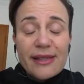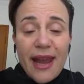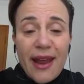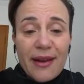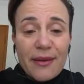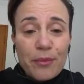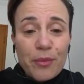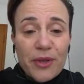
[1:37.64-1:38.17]

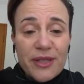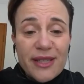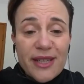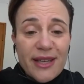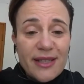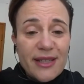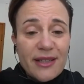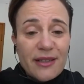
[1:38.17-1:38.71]
and
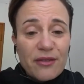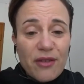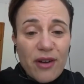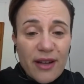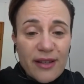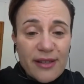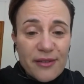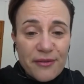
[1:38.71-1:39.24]
protecting the
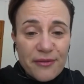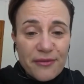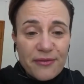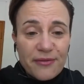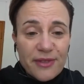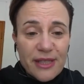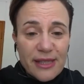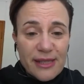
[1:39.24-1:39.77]
rights of
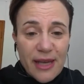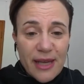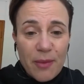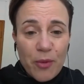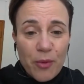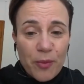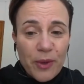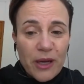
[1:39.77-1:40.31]

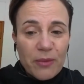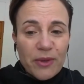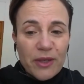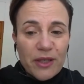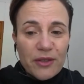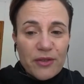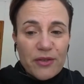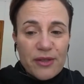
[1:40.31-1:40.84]
disabled people
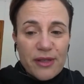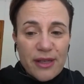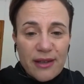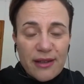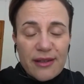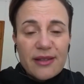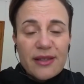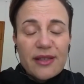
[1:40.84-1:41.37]
in New
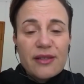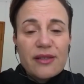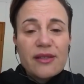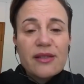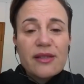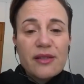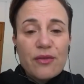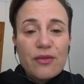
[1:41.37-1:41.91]
Zealand
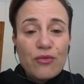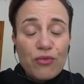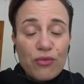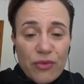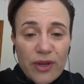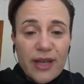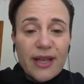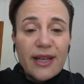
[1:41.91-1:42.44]
is
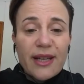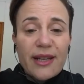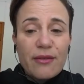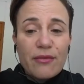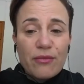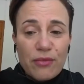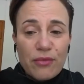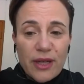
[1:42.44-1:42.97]
really,
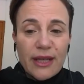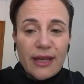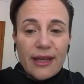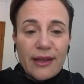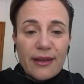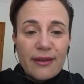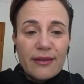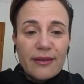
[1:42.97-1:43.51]

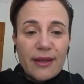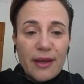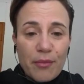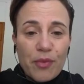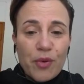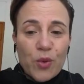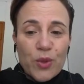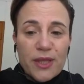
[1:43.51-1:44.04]
really
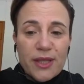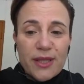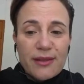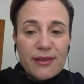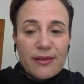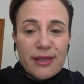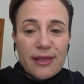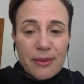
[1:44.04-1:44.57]
important
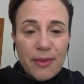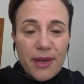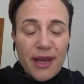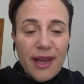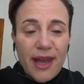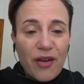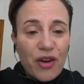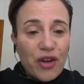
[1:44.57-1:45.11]
to
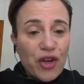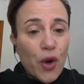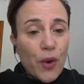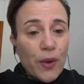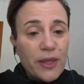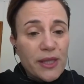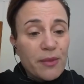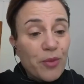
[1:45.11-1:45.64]
me. And I
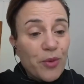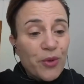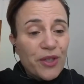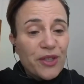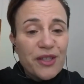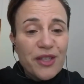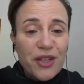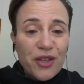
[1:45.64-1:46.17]
know it's
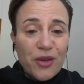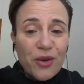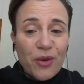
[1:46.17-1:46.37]
important to you,